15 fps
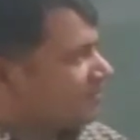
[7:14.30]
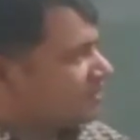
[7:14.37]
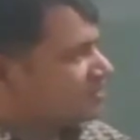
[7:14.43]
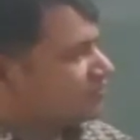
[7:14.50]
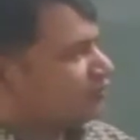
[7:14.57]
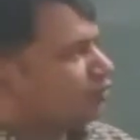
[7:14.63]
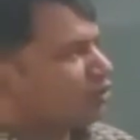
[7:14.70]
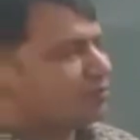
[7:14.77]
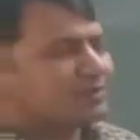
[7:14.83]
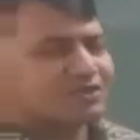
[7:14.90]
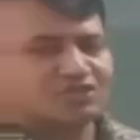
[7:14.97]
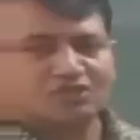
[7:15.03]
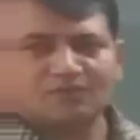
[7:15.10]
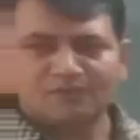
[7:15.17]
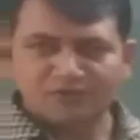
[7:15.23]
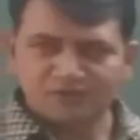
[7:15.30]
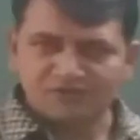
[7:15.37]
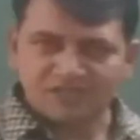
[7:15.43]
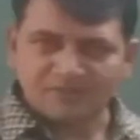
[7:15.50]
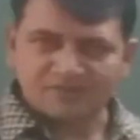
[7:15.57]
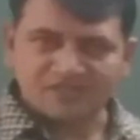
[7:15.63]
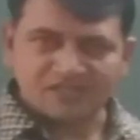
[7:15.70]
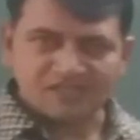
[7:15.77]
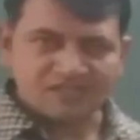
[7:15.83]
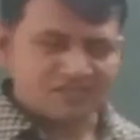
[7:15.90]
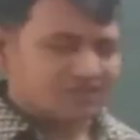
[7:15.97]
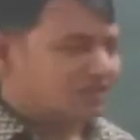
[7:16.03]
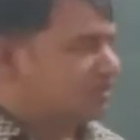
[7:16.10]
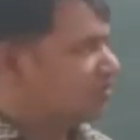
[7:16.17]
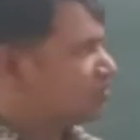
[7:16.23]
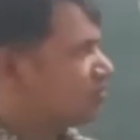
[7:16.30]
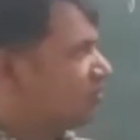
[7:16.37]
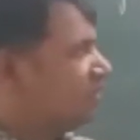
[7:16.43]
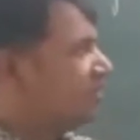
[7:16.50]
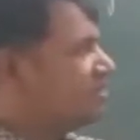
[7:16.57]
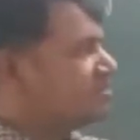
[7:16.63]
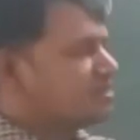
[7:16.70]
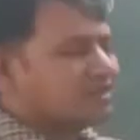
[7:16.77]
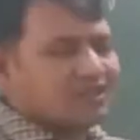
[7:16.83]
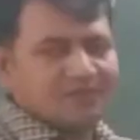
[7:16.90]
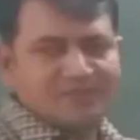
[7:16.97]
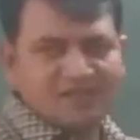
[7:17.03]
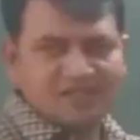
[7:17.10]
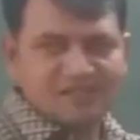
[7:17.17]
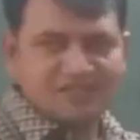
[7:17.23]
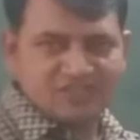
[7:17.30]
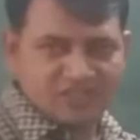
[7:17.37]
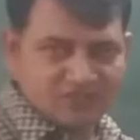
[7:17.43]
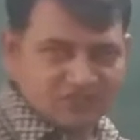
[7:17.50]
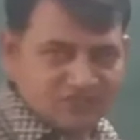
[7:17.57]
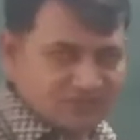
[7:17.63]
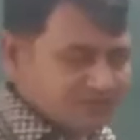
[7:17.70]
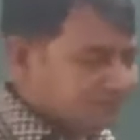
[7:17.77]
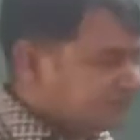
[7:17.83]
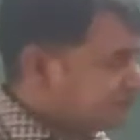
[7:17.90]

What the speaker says: there is a formation of new substance. So it is a chemical change.